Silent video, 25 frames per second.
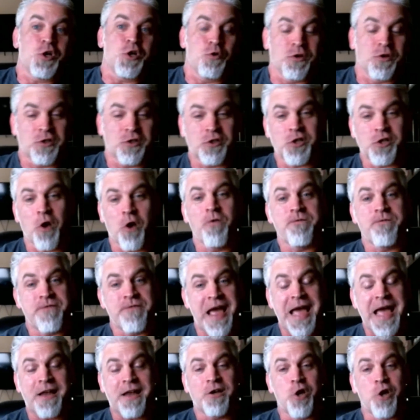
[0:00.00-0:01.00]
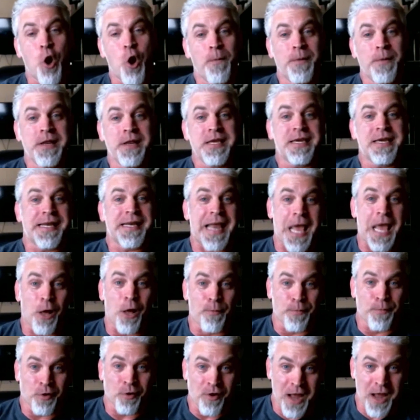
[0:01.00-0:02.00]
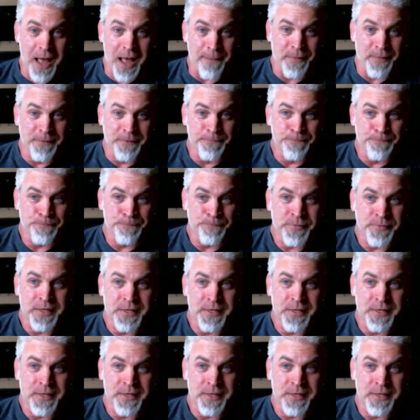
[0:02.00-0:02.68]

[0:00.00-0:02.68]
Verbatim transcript: she was so fat nobody could help her up.